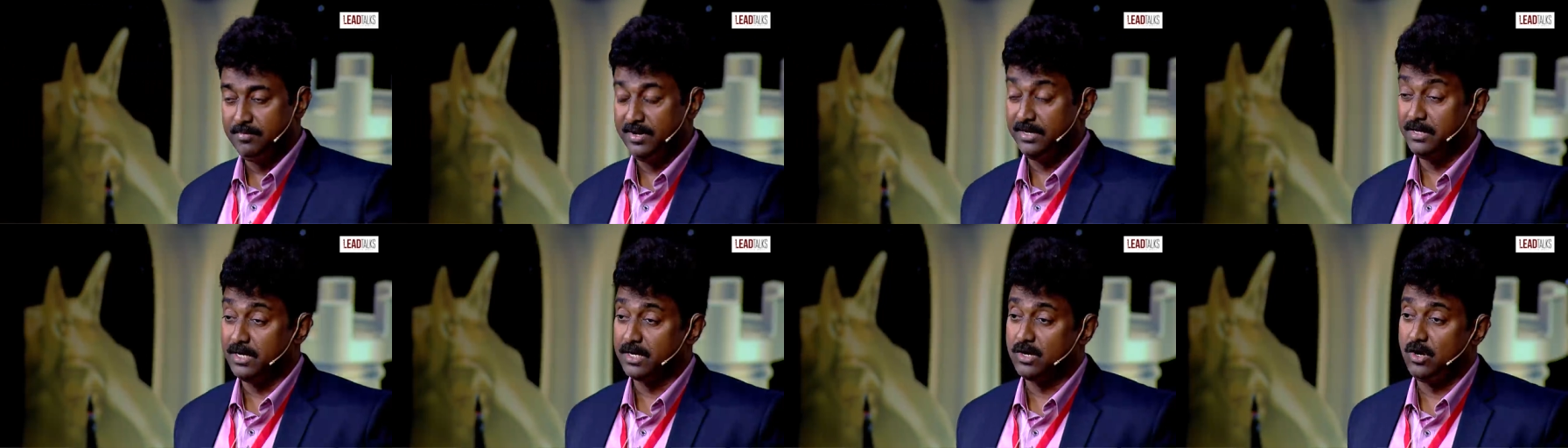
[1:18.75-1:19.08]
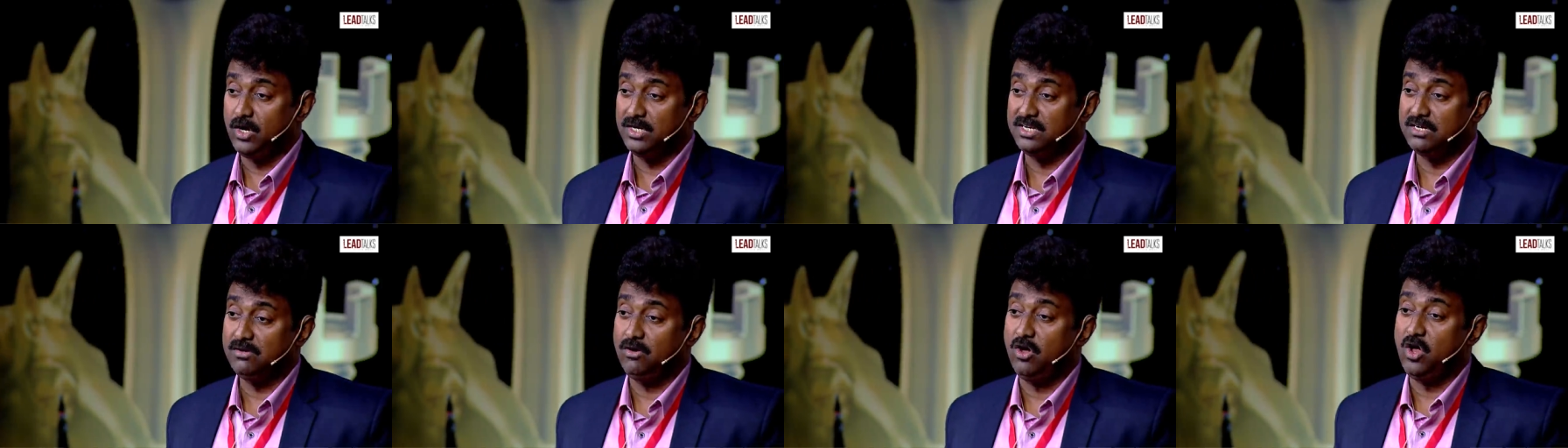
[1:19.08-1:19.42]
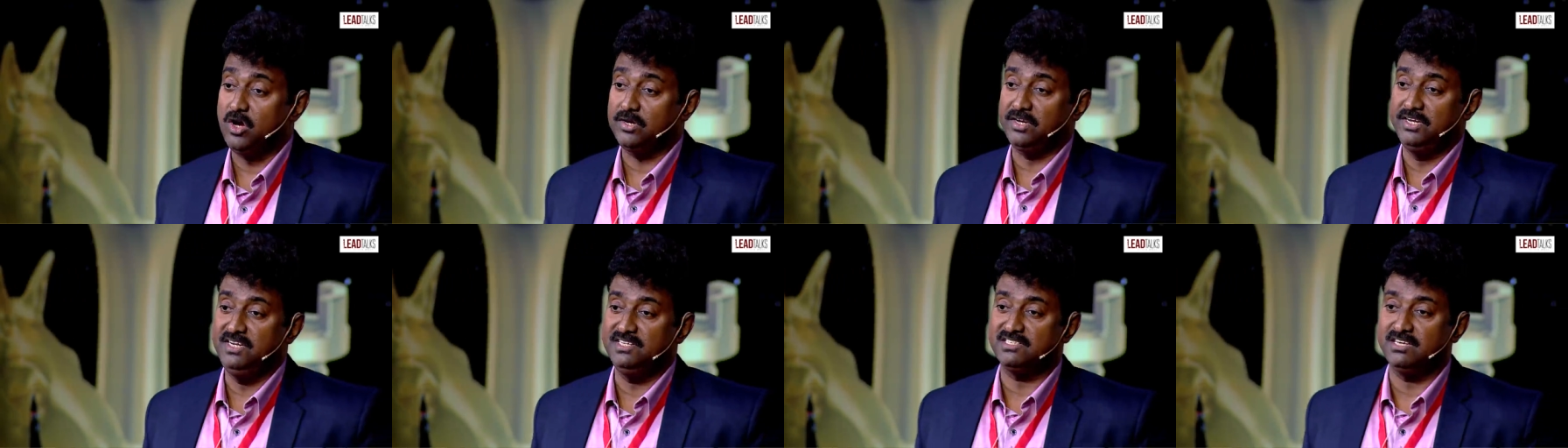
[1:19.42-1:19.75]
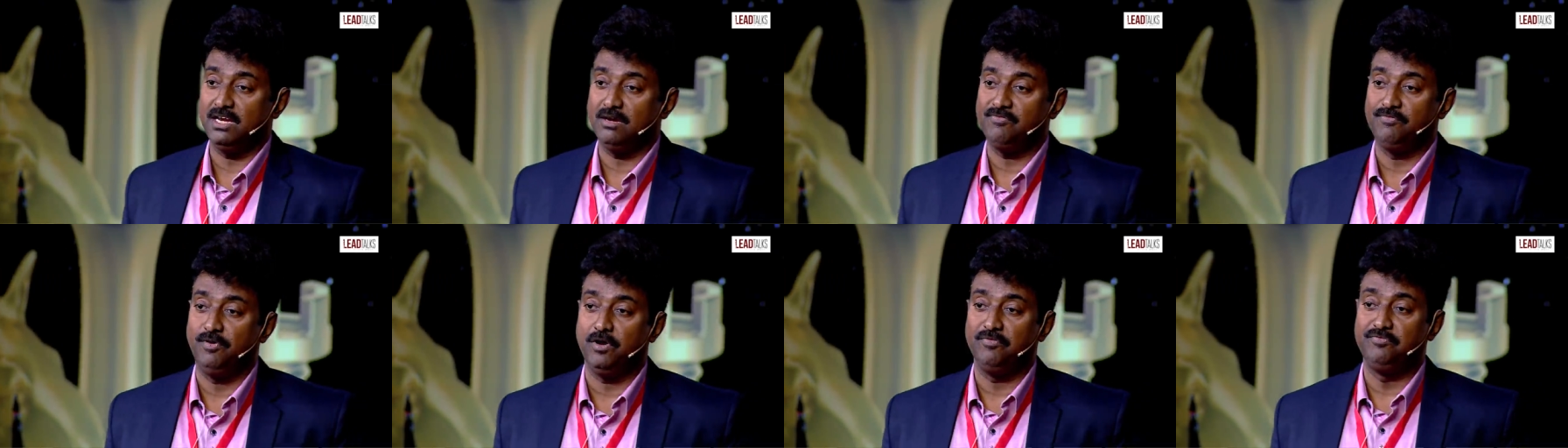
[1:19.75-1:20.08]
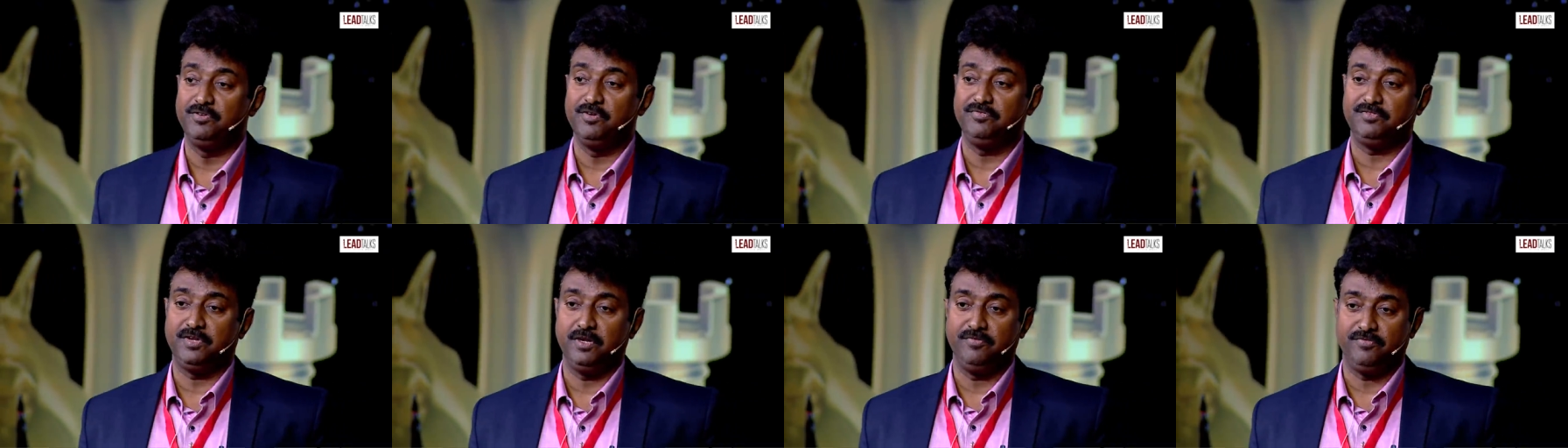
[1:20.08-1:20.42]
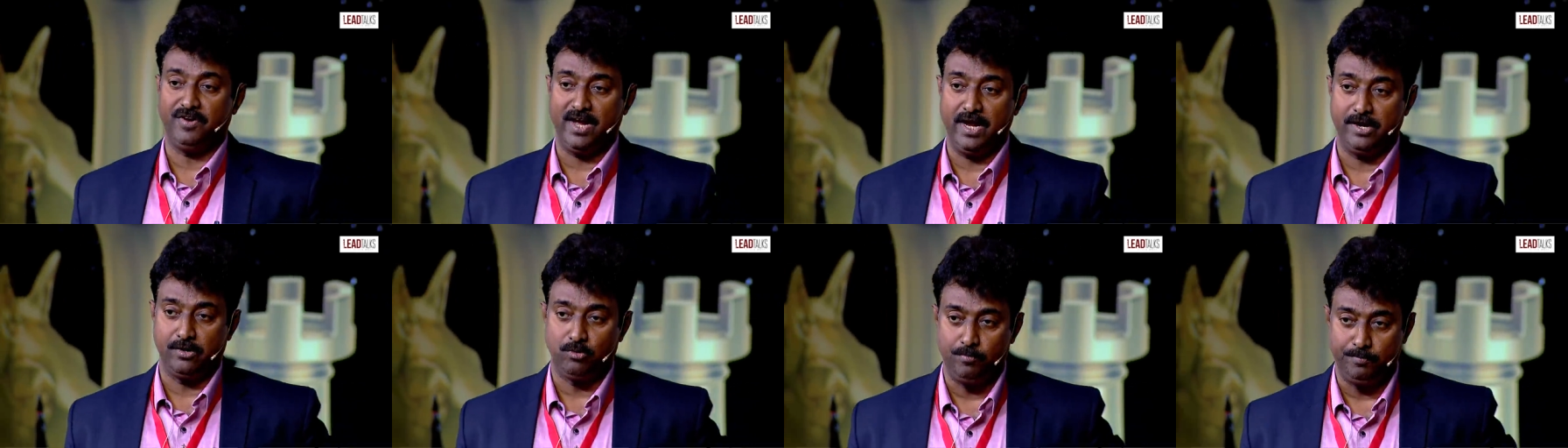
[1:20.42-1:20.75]
and I got a hockey stick for
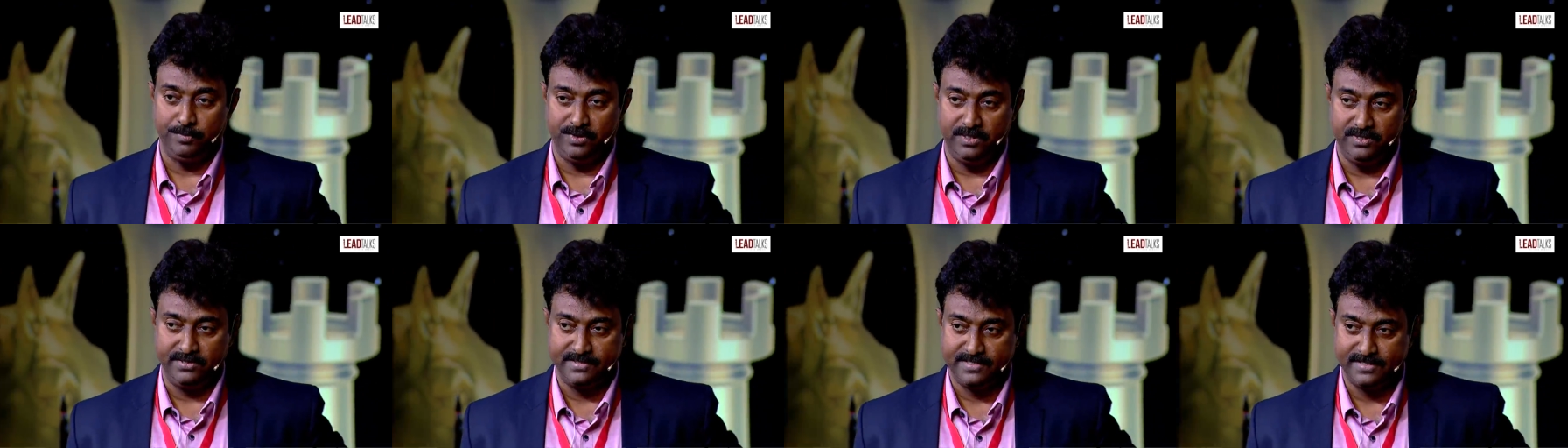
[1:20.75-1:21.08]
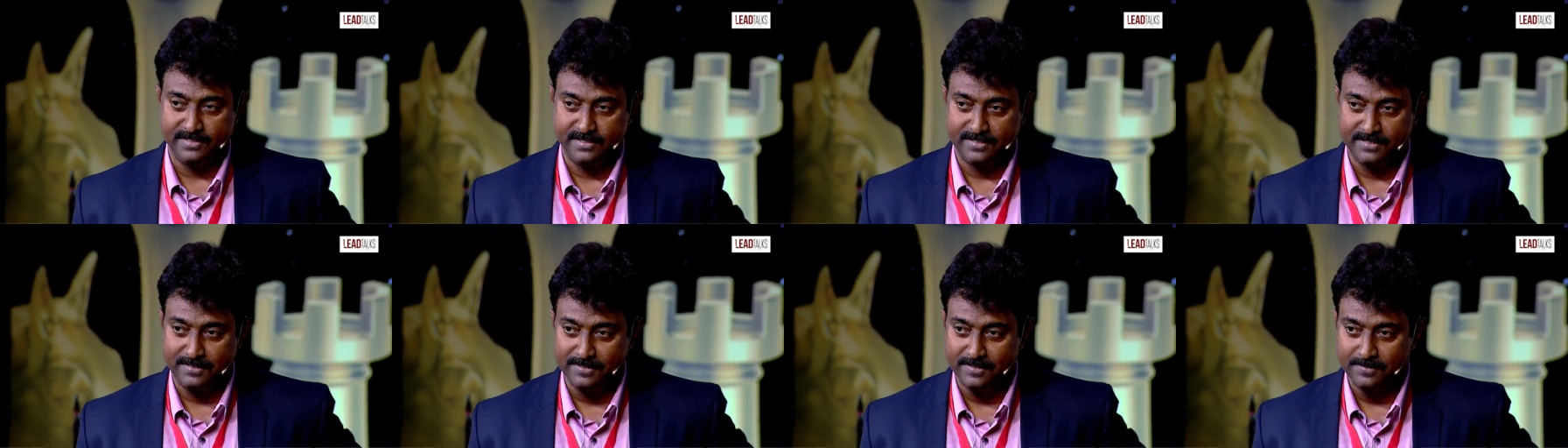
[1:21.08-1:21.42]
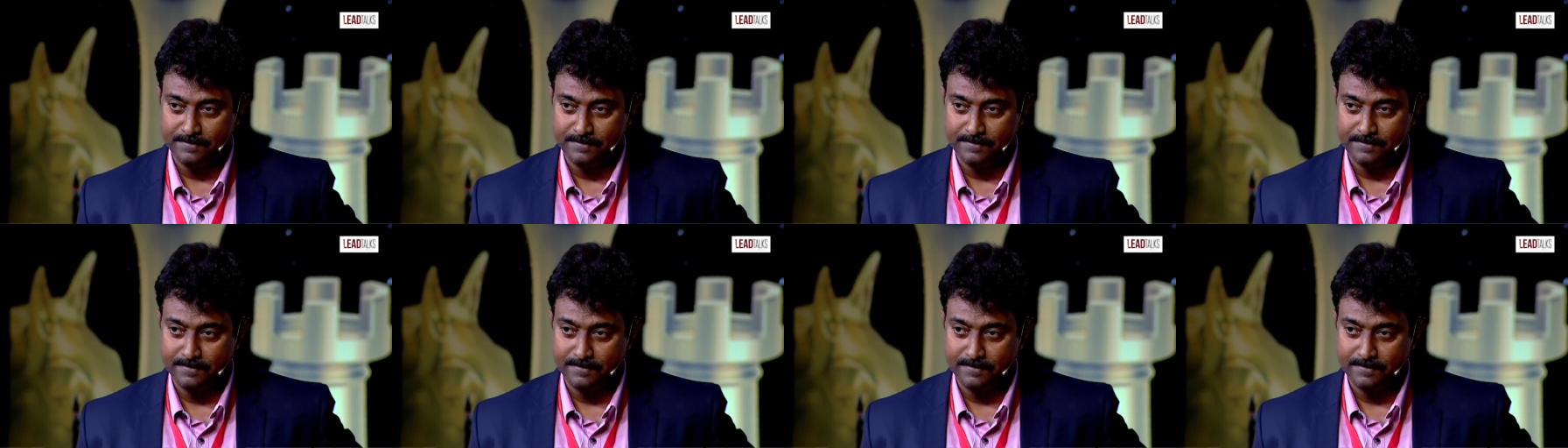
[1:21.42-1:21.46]
55 rupees.